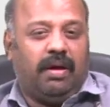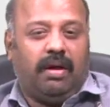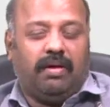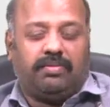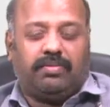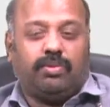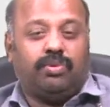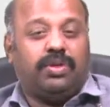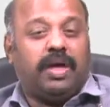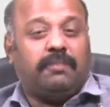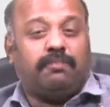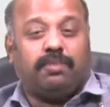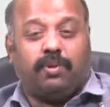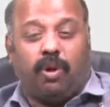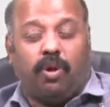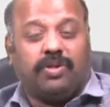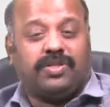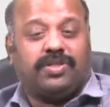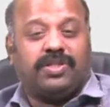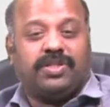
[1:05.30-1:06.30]
through that
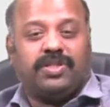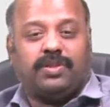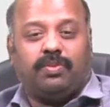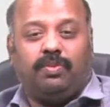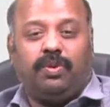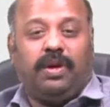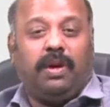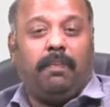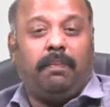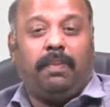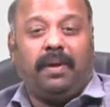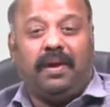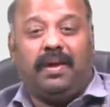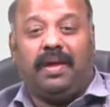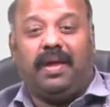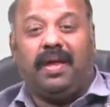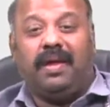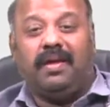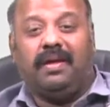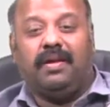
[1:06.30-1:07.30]
process we are
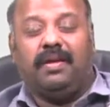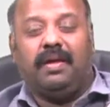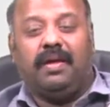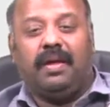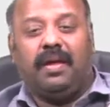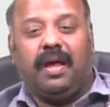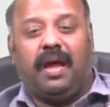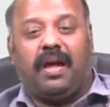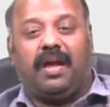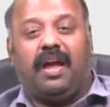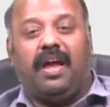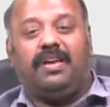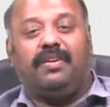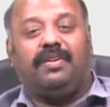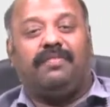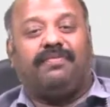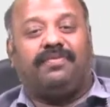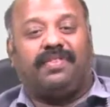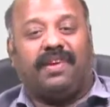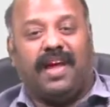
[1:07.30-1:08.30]
bringing in a
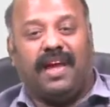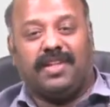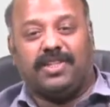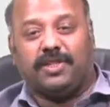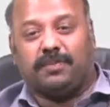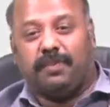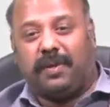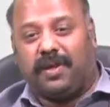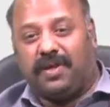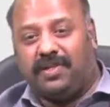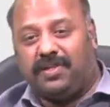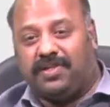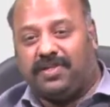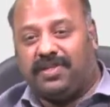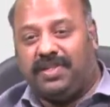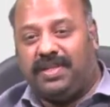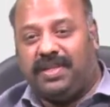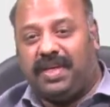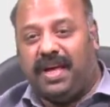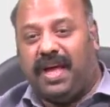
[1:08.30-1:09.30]
kind of
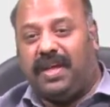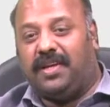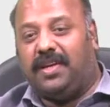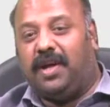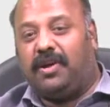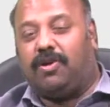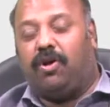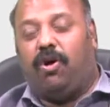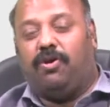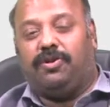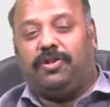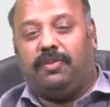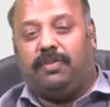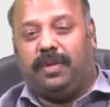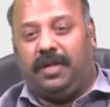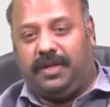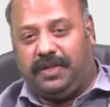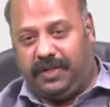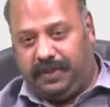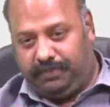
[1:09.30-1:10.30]
transparency and
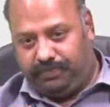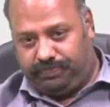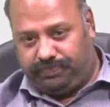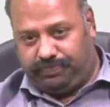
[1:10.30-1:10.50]
accountability.